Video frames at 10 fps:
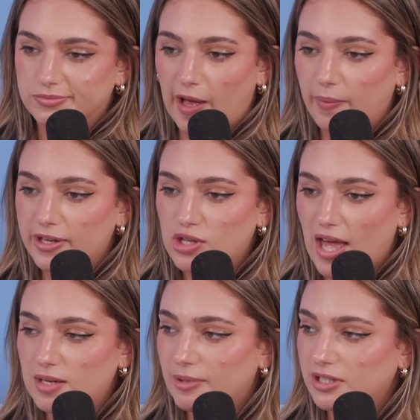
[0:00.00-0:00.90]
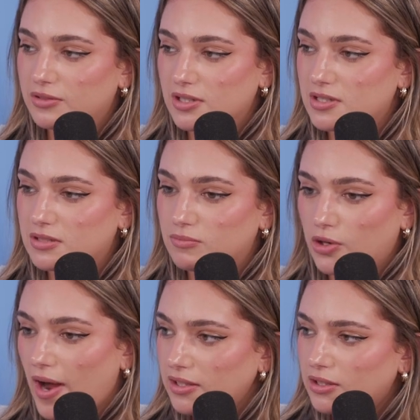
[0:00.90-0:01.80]
I'll watch anybody who does it.
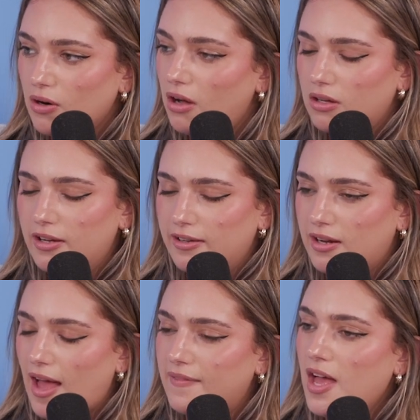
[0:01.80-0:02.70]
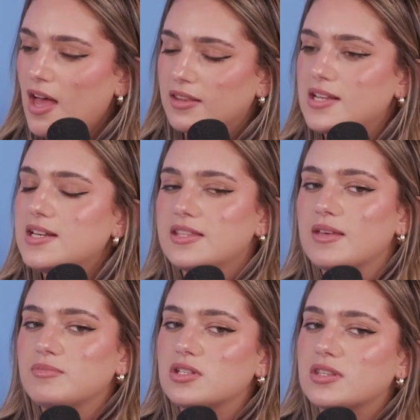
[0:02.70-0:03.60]
Great, they're yeah. all good. I, they need
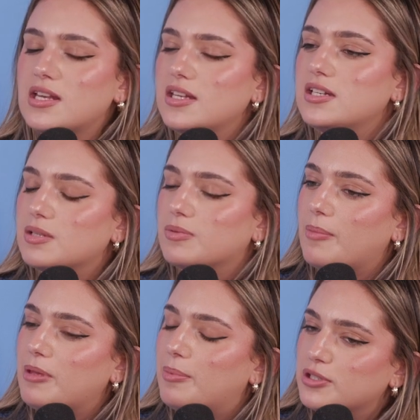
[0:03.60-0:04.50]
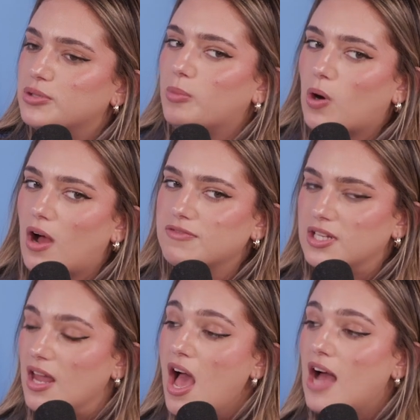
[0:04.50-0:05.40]
them to. They need to get people to do it more
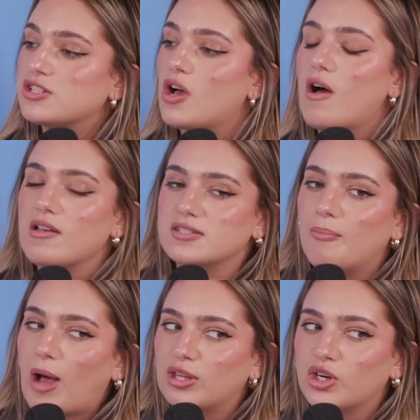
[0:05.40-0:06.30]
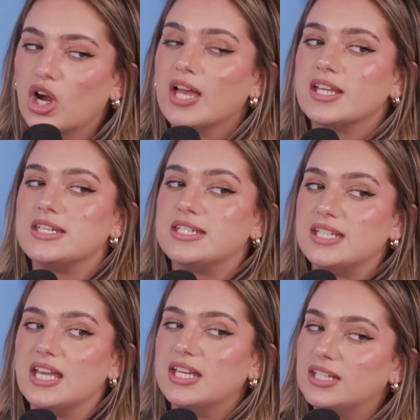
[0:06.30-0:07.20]
often. Yeah. I saw Austin Butler
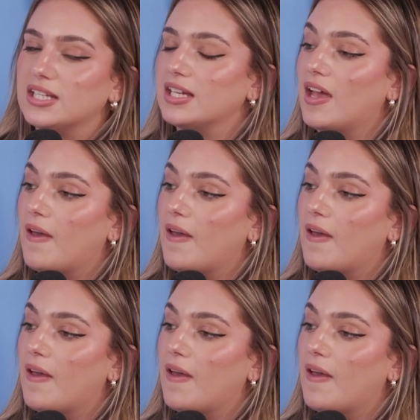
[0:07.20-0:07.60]
did